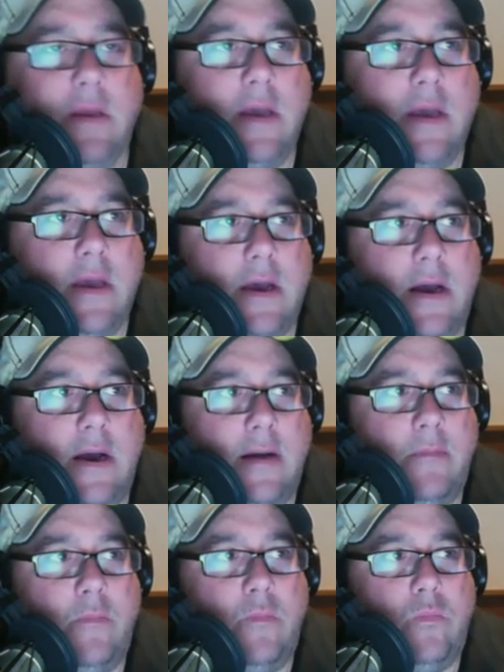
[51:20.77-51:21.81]

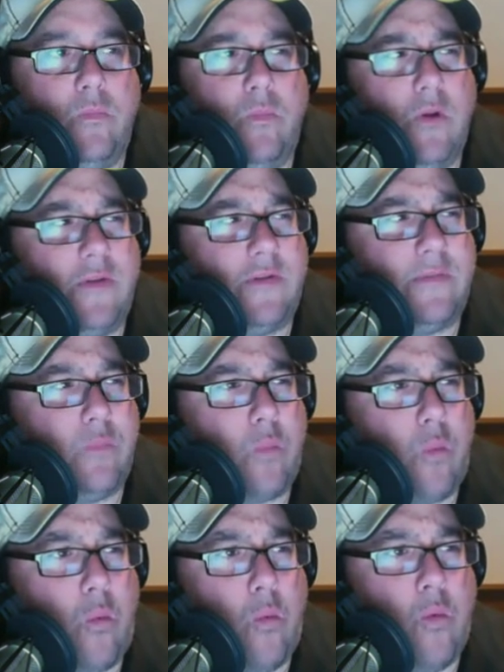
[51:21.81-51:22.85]
what
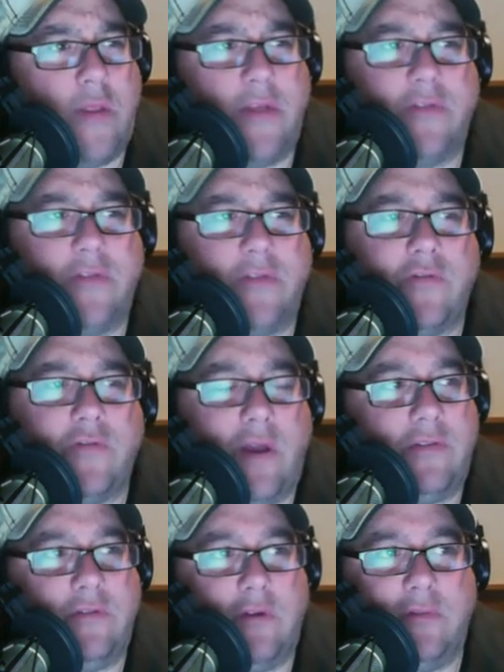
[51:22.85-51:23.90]
are the trends in
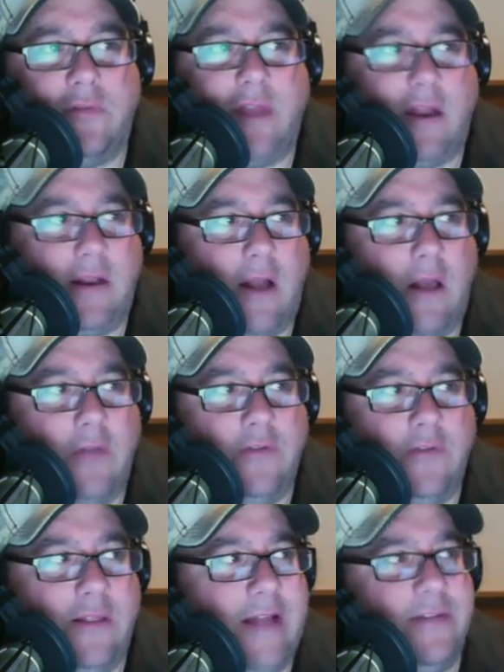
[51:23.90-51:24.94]
terms of technology?
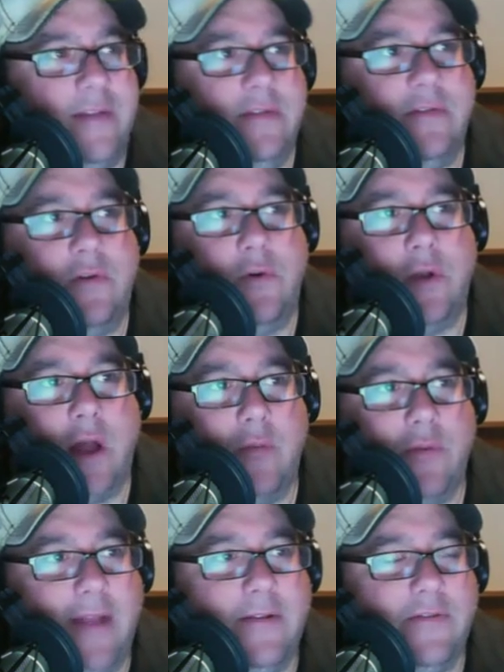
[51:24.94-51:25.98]
Lots of things going on with
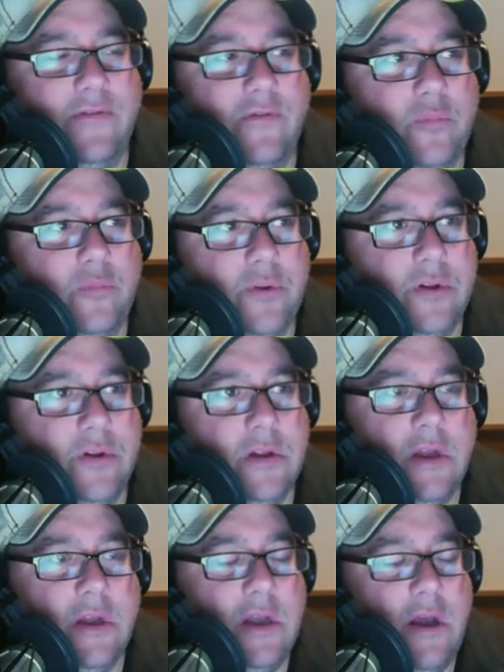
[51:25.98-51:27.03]
headless Drupal,
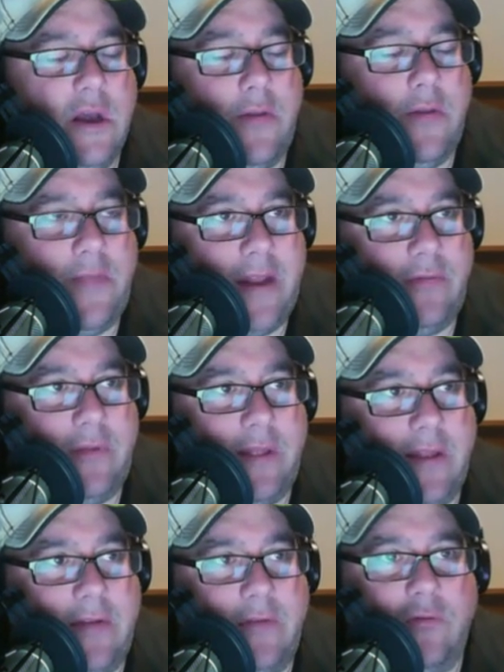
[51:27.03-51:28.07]
although that is
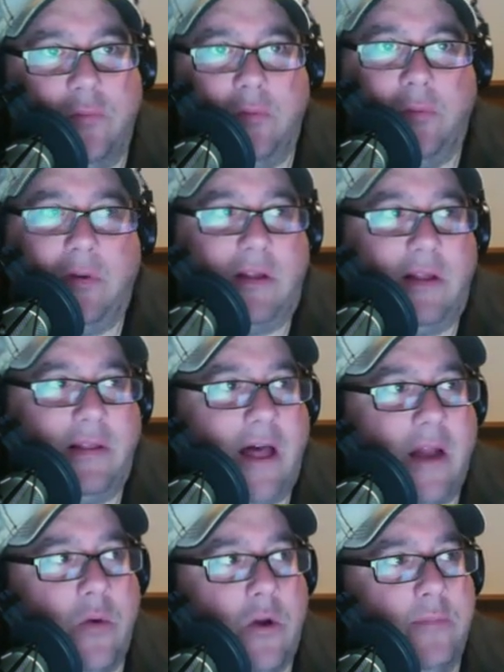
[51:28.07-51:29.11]
related to Drupal, but a lot of
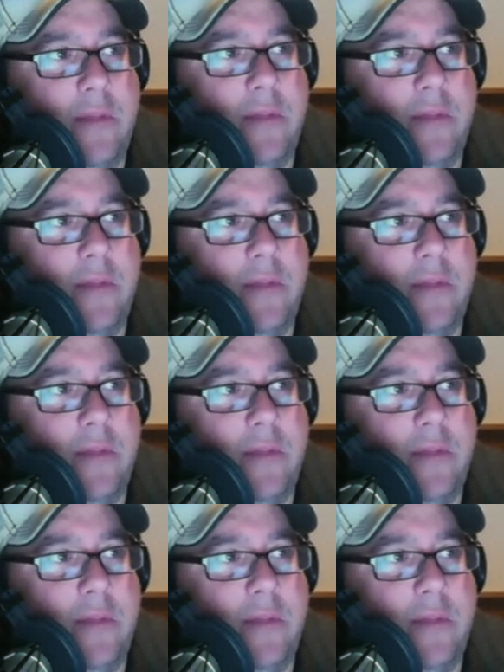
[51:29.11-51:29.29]
work being